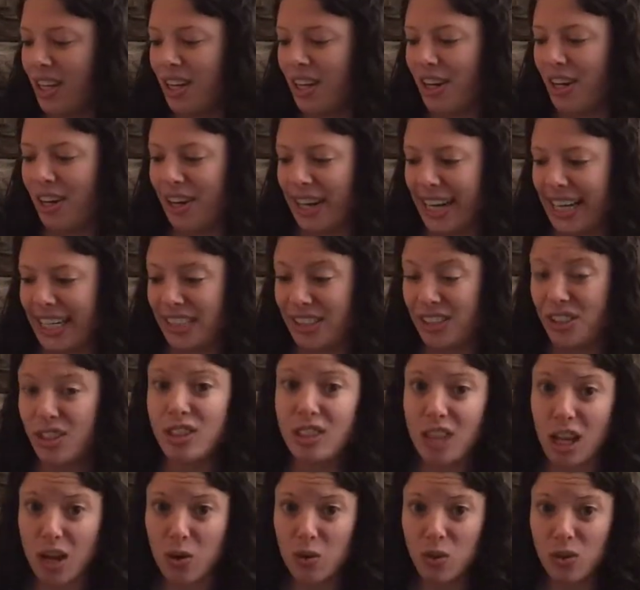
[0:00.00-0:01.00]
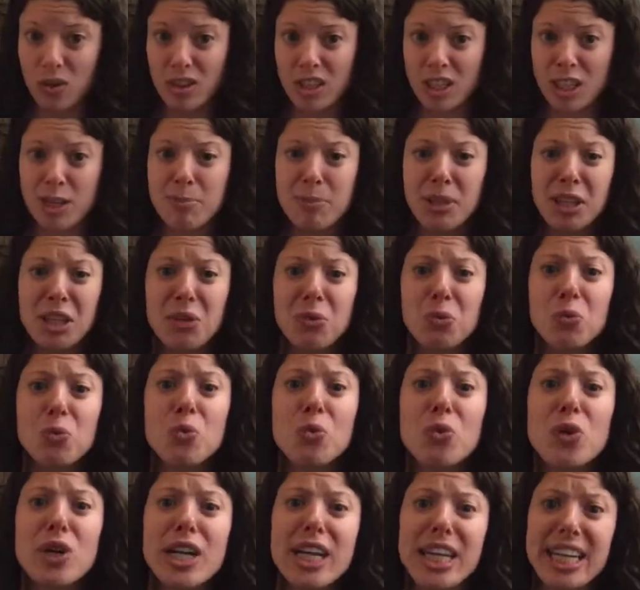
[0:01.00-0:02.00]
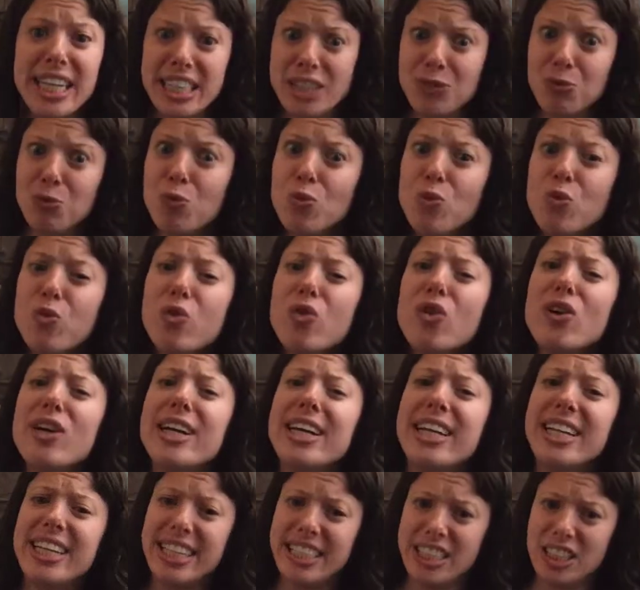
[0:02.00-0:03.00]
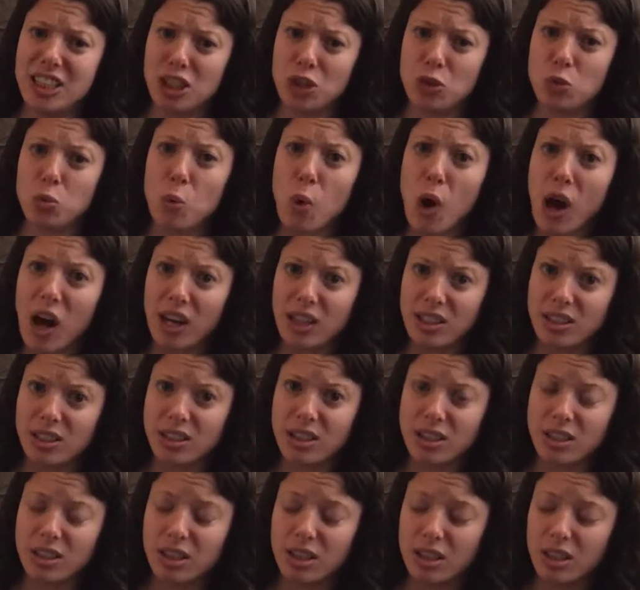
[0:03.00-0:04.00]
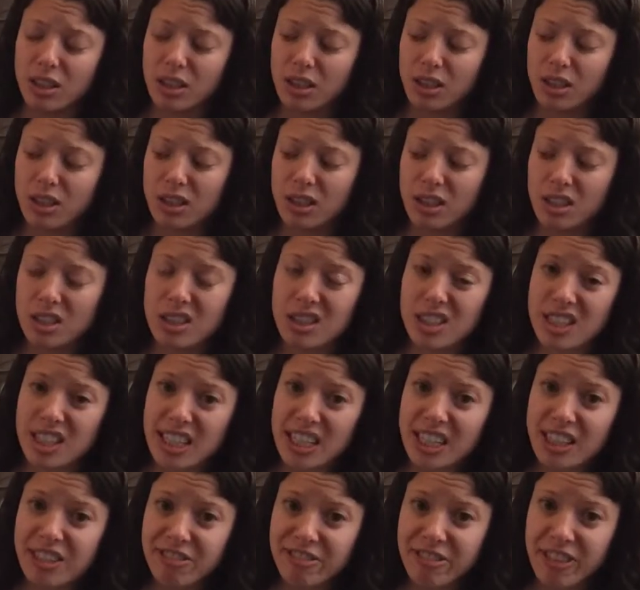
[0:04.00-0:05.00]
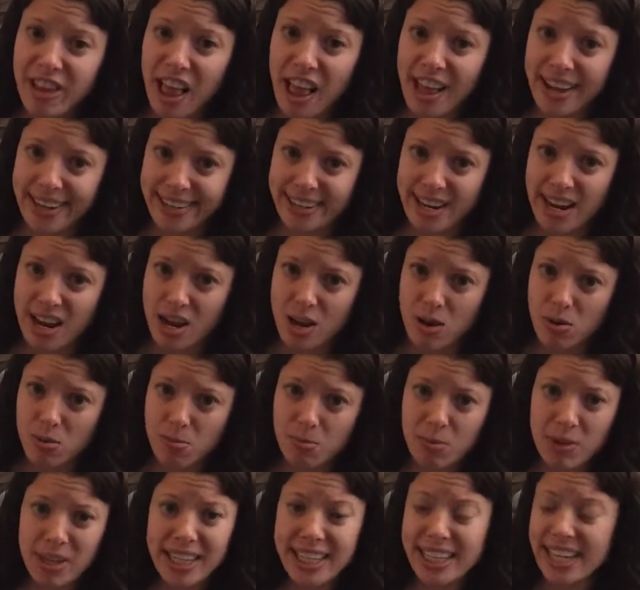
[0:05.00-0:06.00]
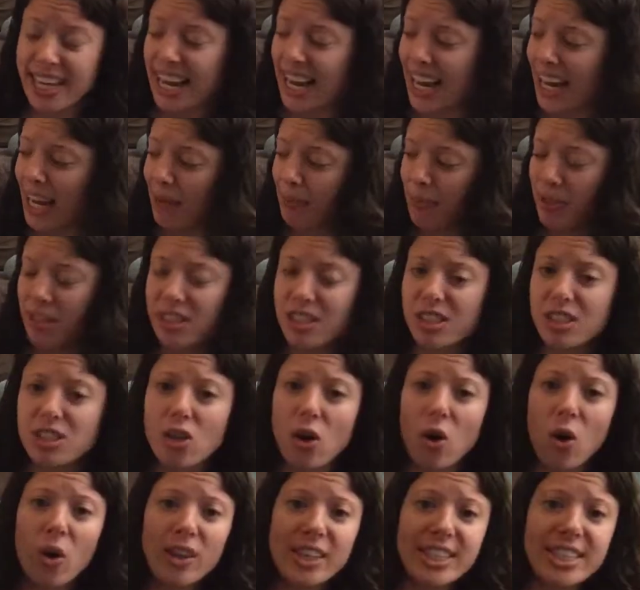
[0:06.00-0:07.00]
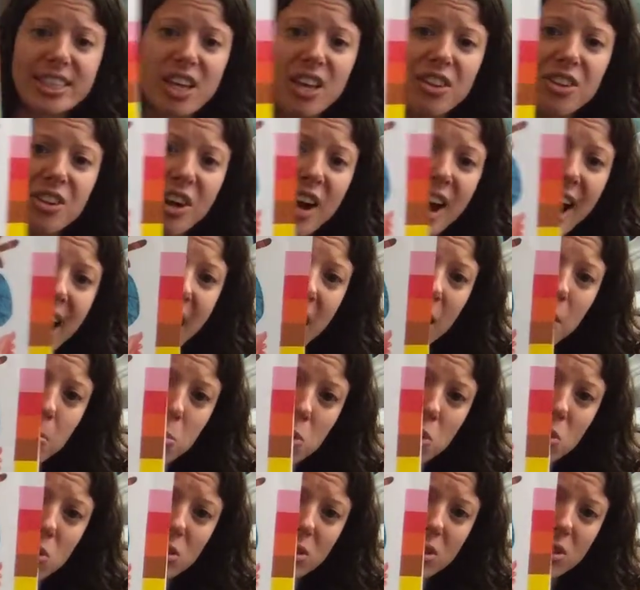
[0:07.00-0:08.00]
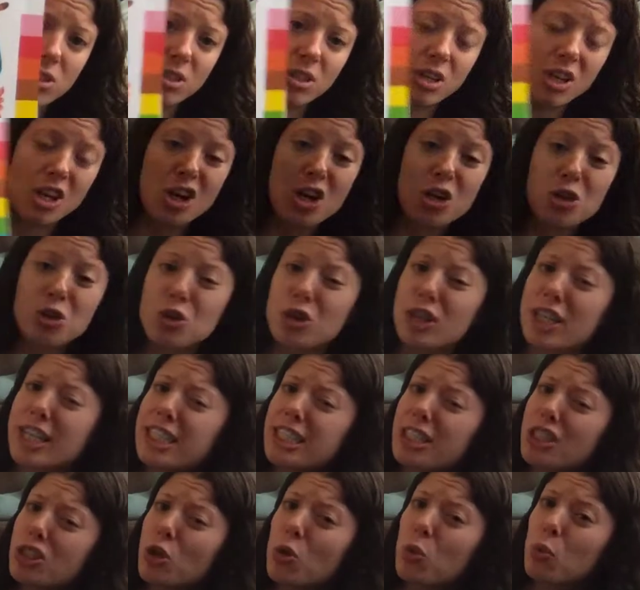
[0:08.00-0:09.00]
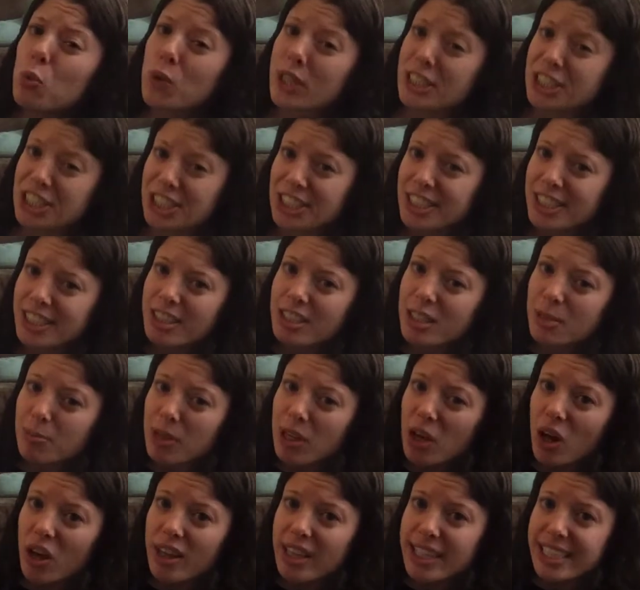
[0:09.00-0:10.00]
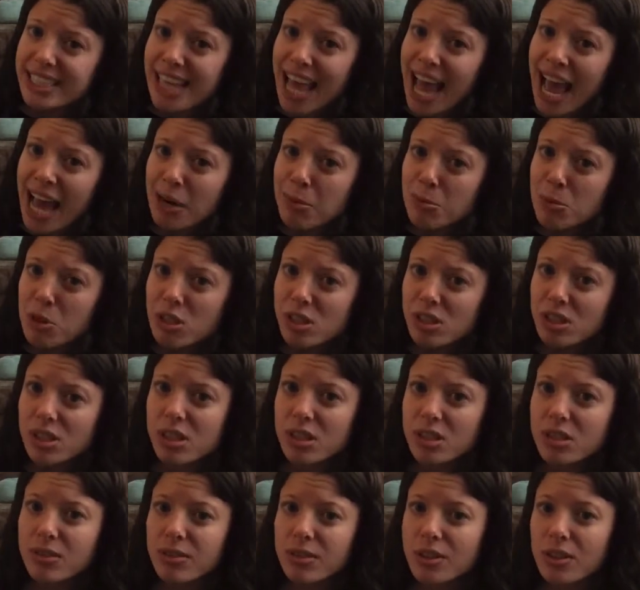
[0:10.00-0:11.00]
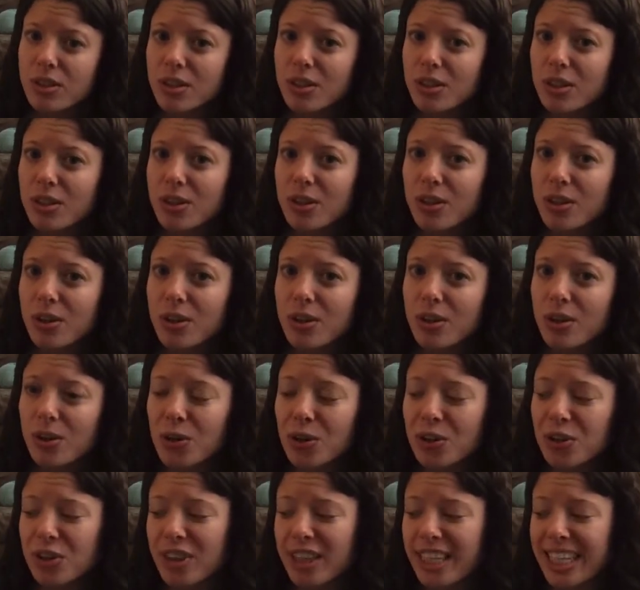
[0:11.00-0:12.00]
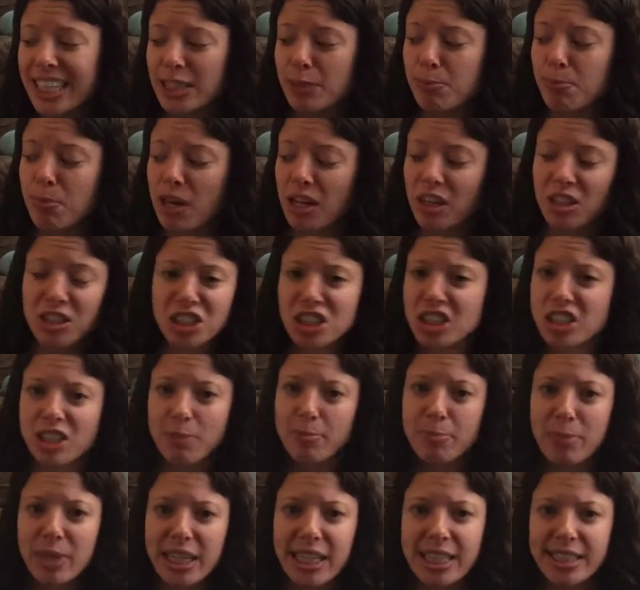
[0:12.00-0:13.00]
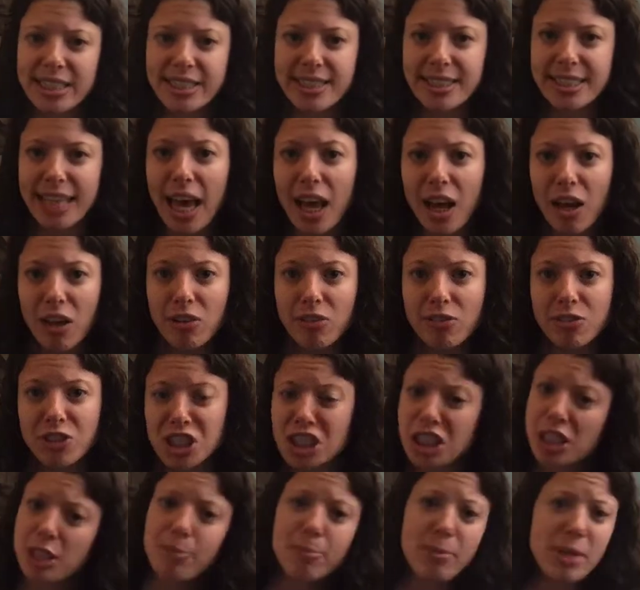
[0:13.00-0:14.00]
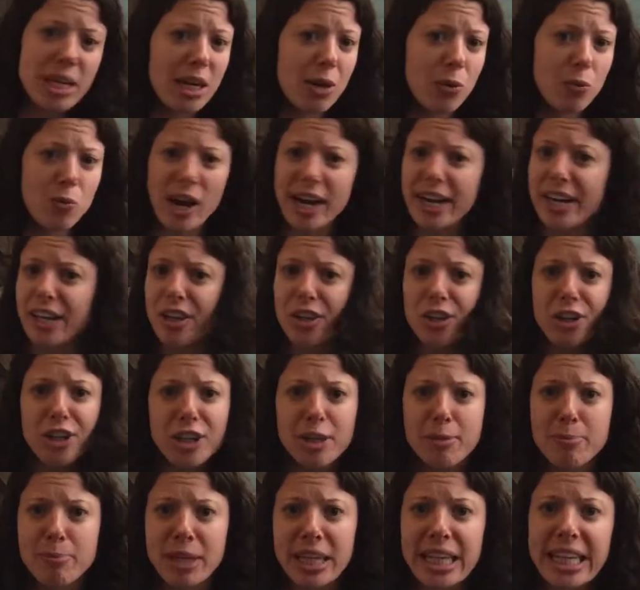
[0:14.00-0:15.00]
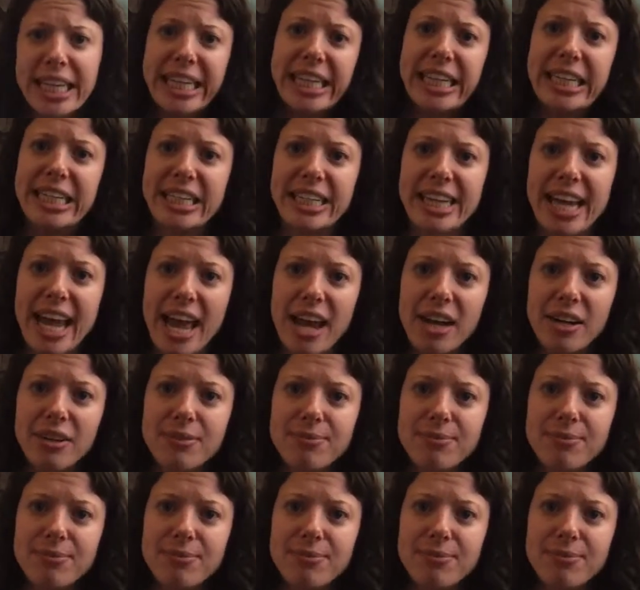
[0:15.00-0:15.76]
All right, so the chameleon really, really just wants to eat a fly now, but it can't because it's all these other animals. Do you think it still wishes to be all these animals? Or do you think it's better just to be itself, just to be a regular chameleon again?